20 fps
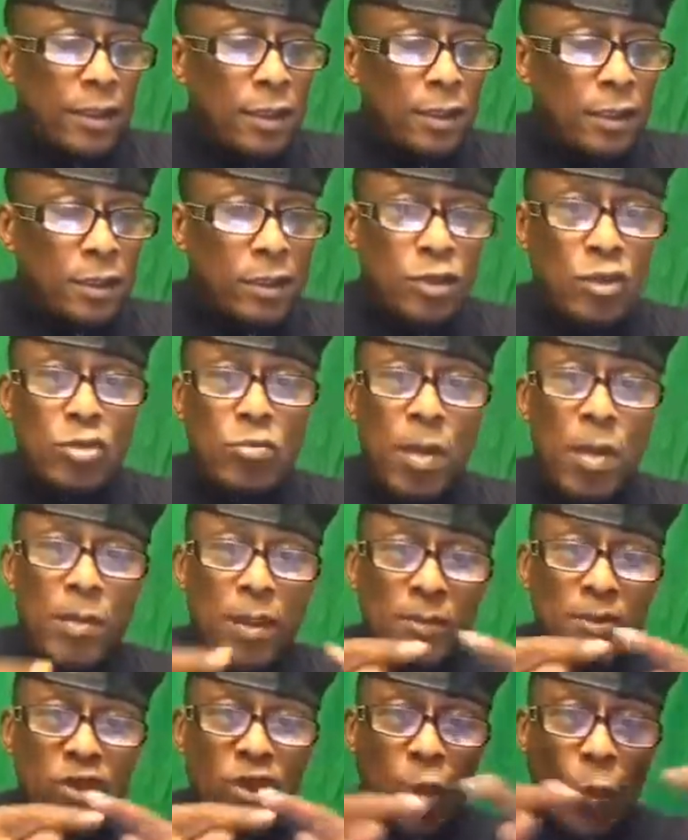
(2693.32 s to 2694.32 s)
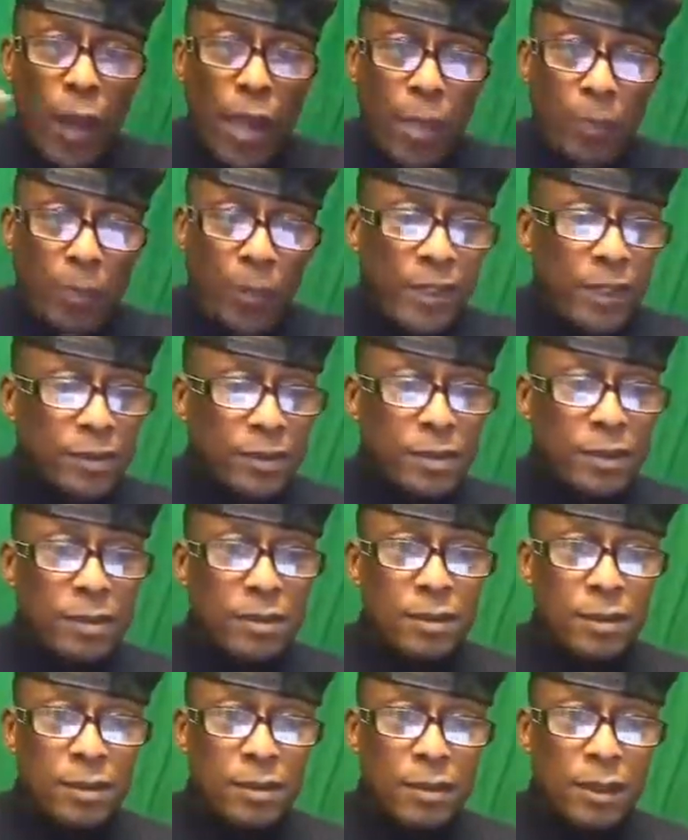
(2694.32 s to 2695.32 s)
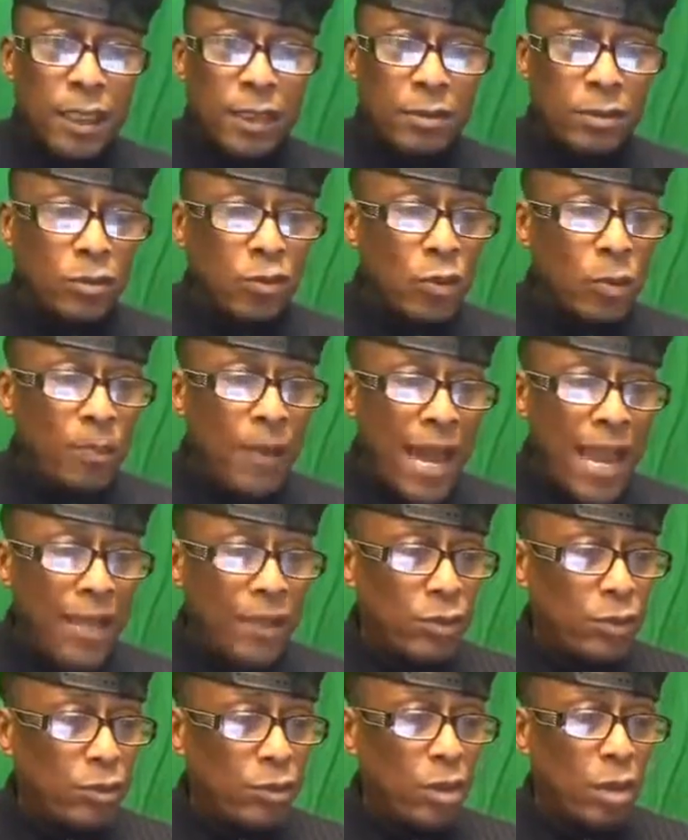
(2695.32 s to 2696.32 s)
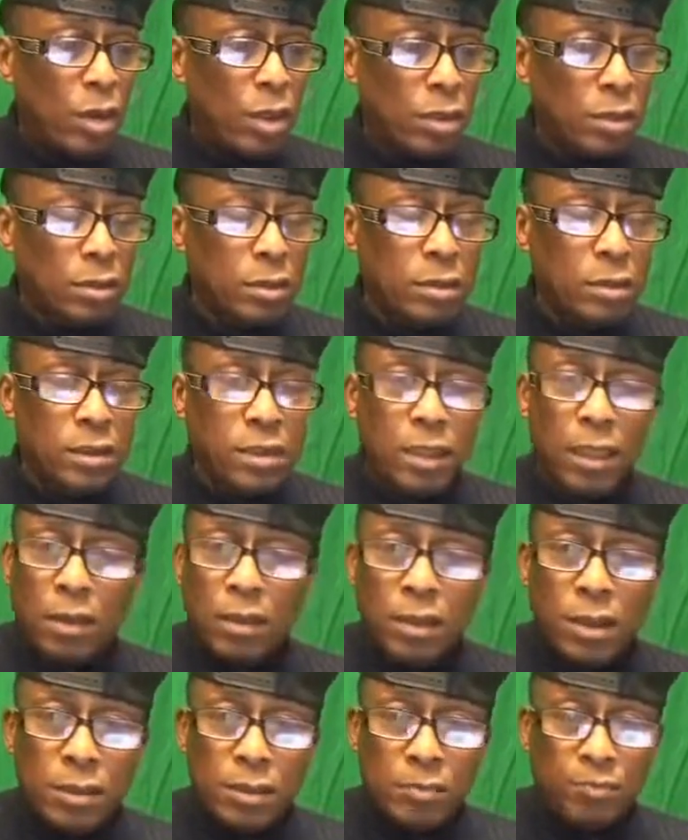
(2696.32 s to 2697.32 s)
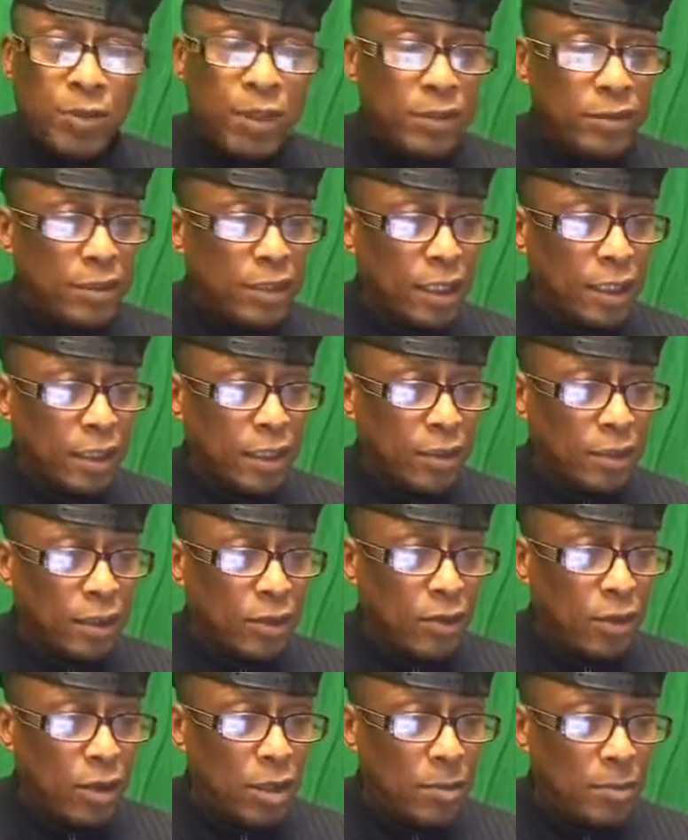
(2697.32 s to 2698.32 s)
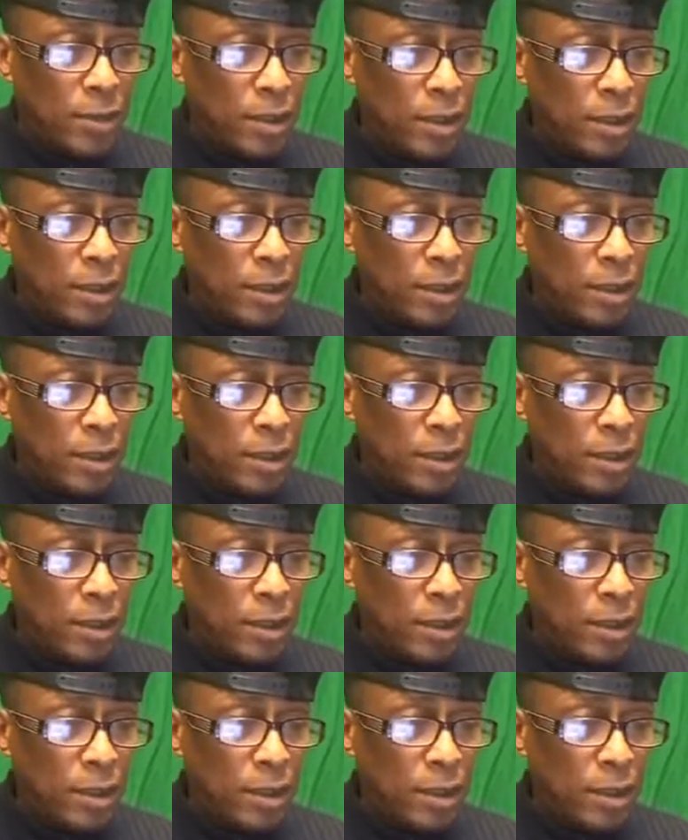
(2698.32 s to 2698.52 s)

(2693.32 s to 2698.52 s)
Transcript: So you remember them square pizzas that you could buy in New York? Sicilian pizzas, I guess they call them.